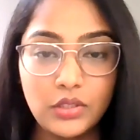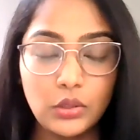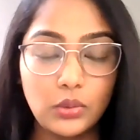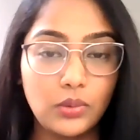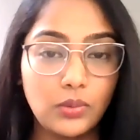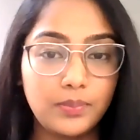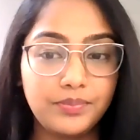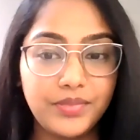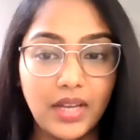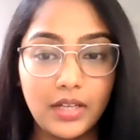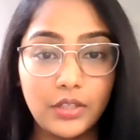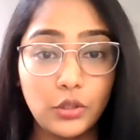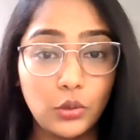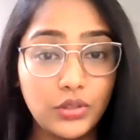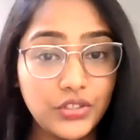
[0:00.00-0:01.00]
So
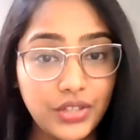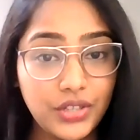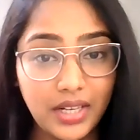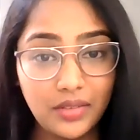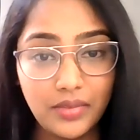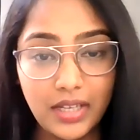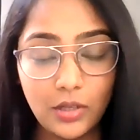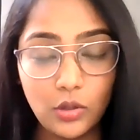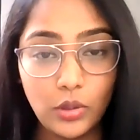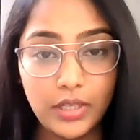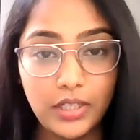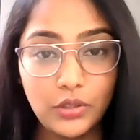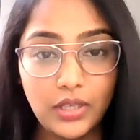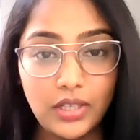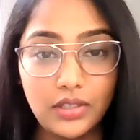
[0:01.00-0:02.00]
don't straight away go
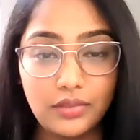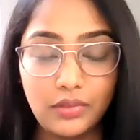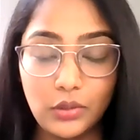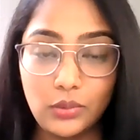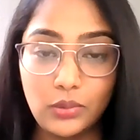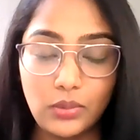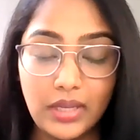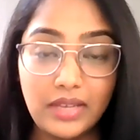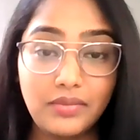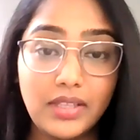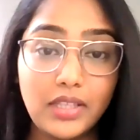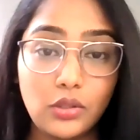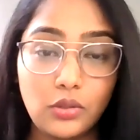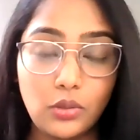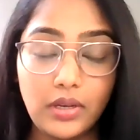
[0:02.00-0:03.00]
into interview
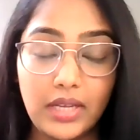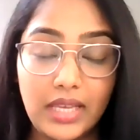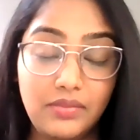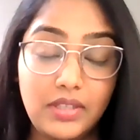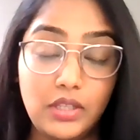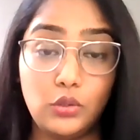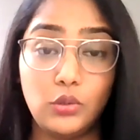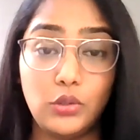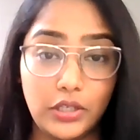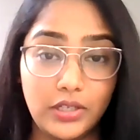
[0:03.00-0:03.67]
even though